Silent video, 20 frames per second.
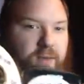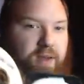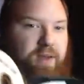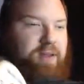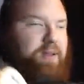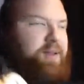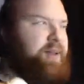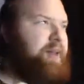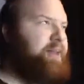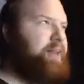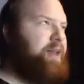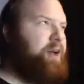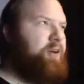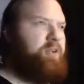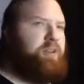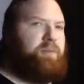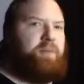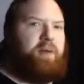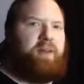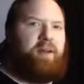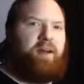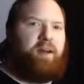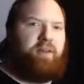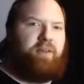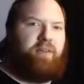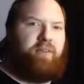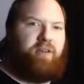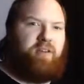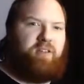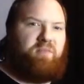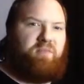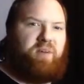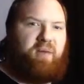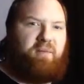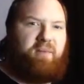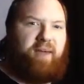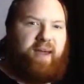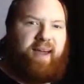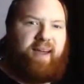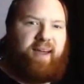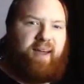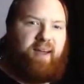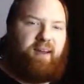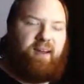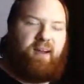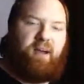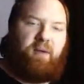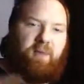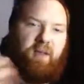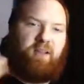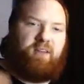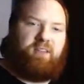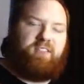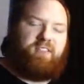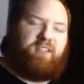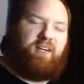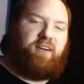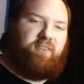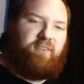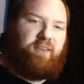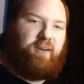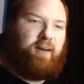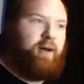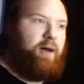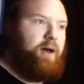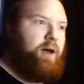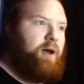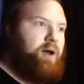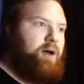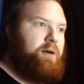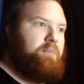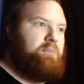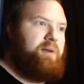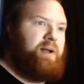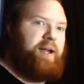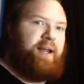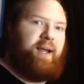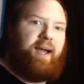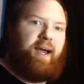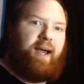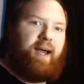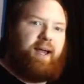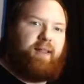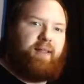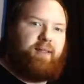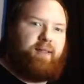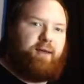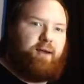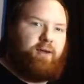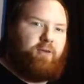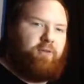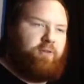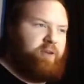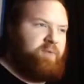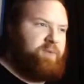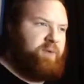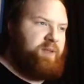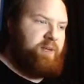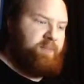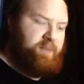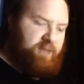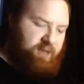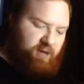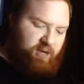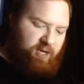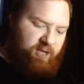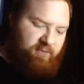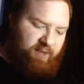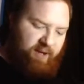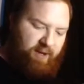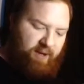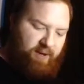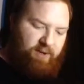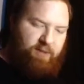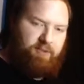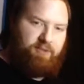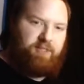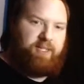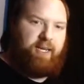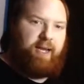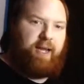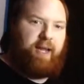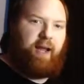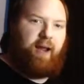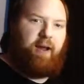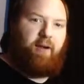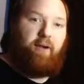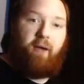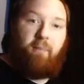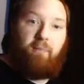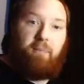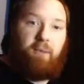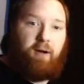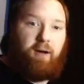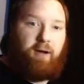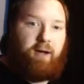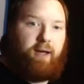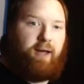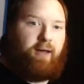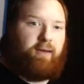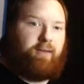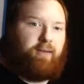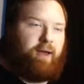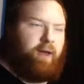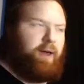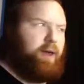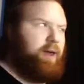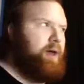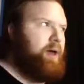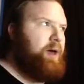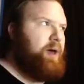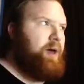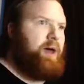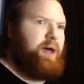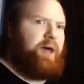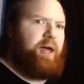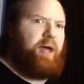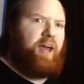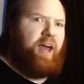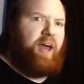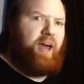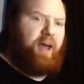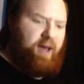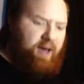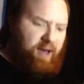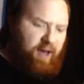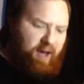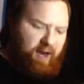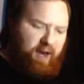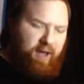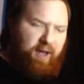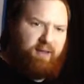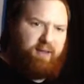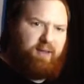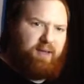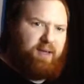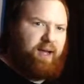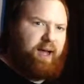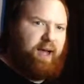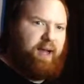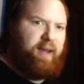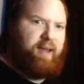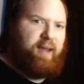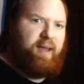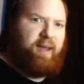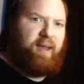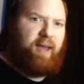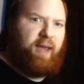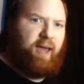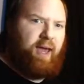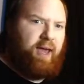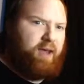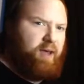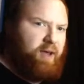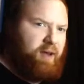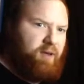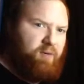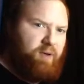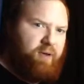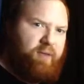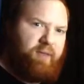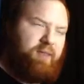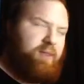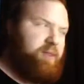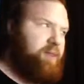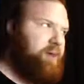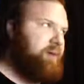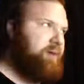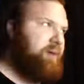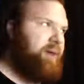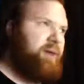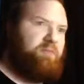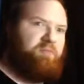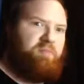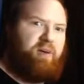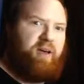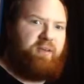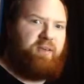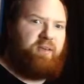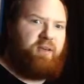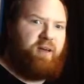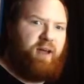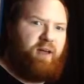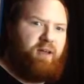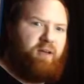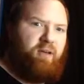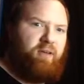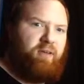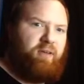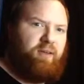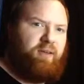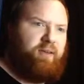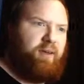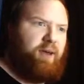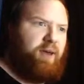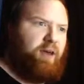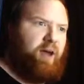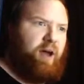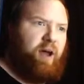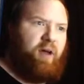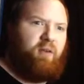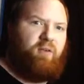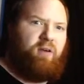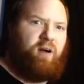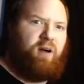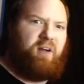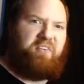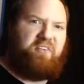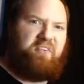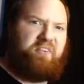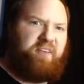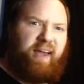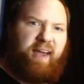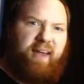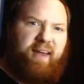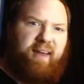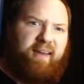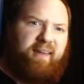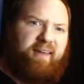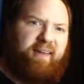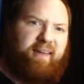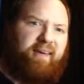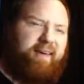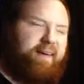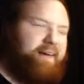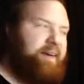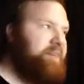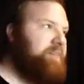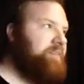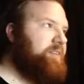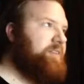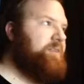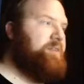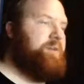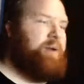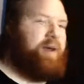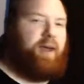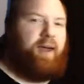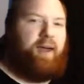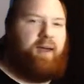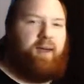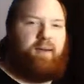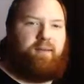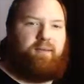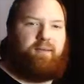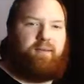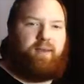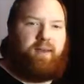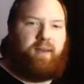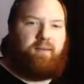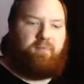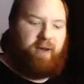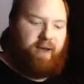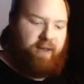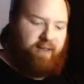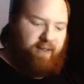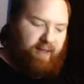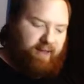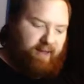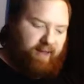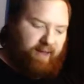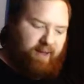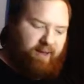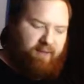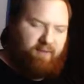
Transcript: which is like the ultimate Doctor and the ultimate companion and a couple other stuff. But I didn't get the Christmas episode because my uncle said, you know, he bought it. He was like, yeah, and he's like, I didn't get it with the season pass on iTunes. He's like, I don't understand. So he said by like